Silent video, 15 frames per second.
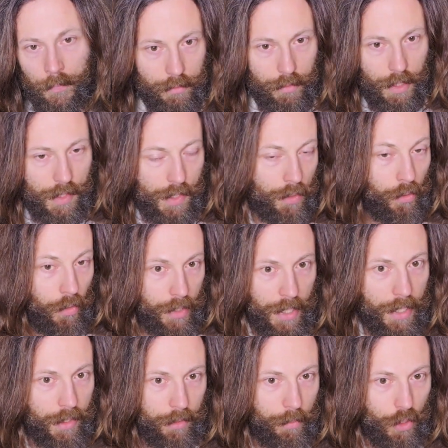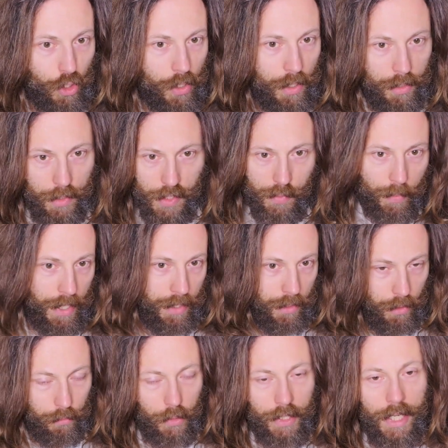It's an organic machine, it's made
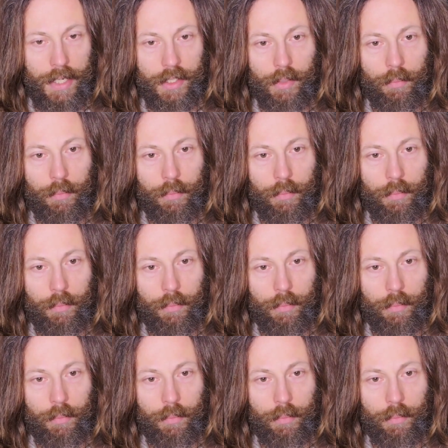out of organic